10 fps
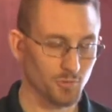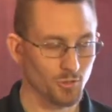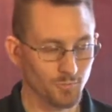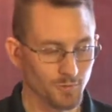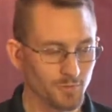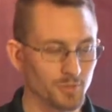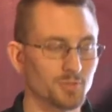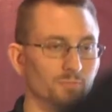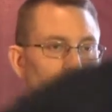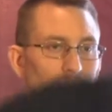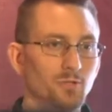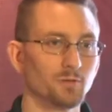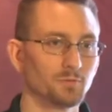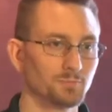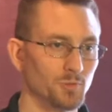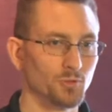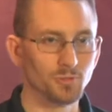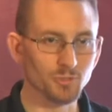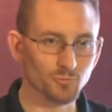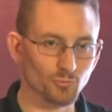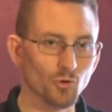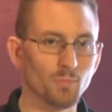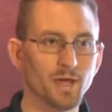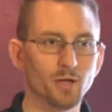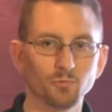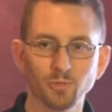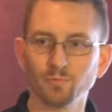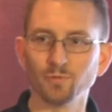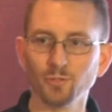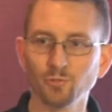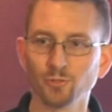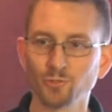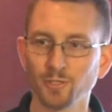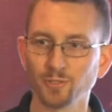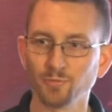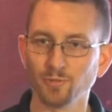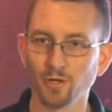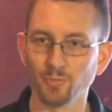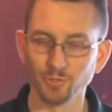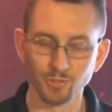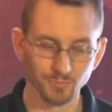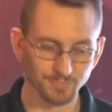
hopefully fix them soon enough, or at least roll back whatever you were trying to accomplish.